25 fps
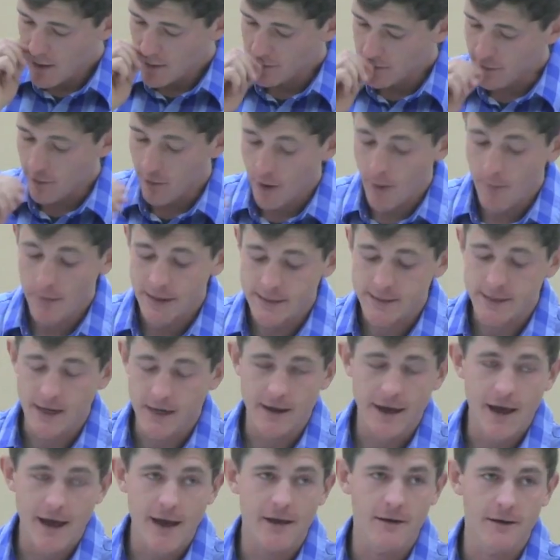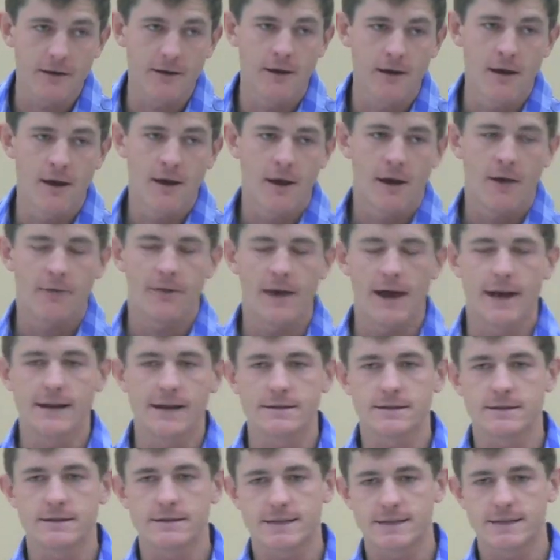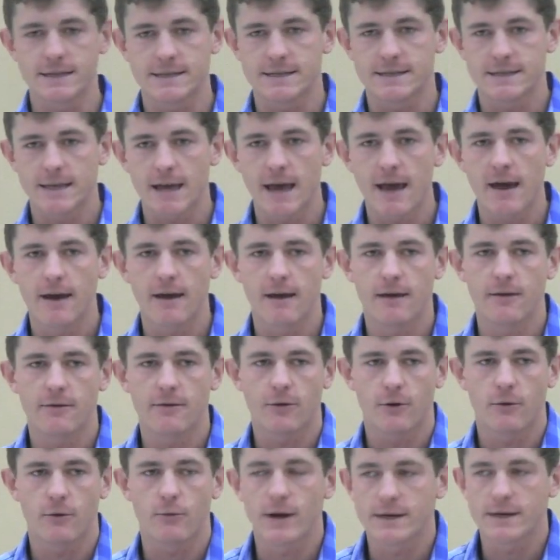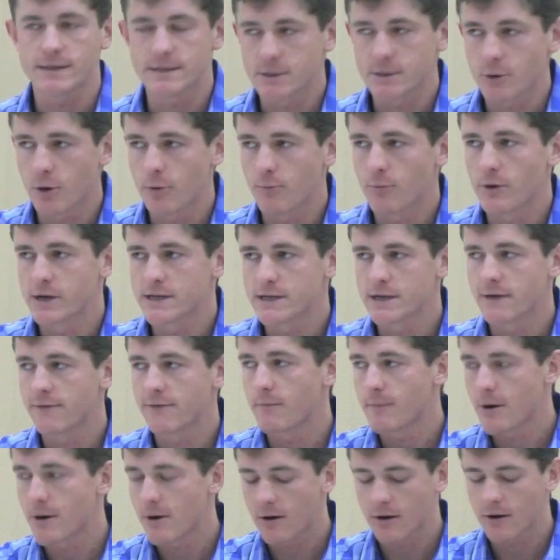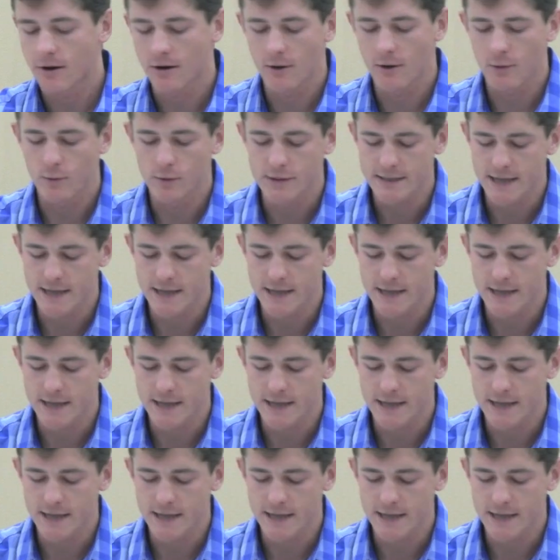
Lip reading: So I'll mention again that CCA, the Corrections Corporation of America,